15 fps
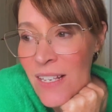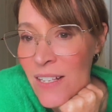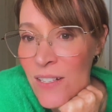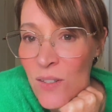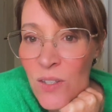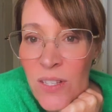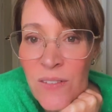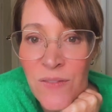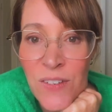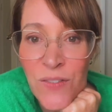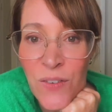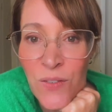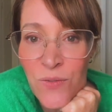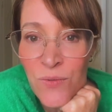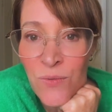There's lots of
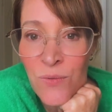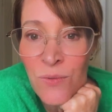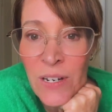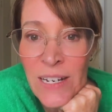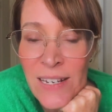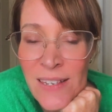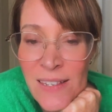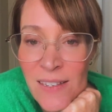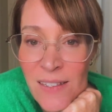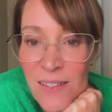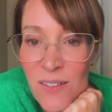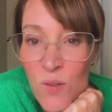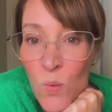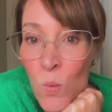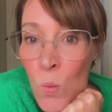different
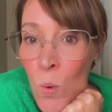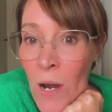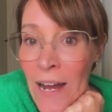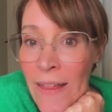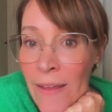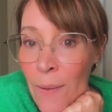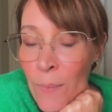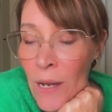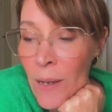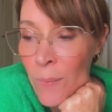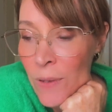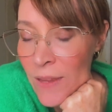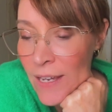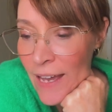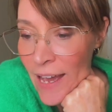reasons why that
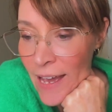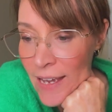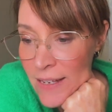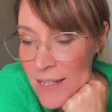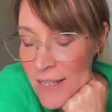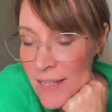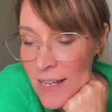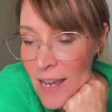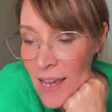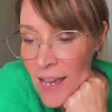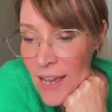might be the case.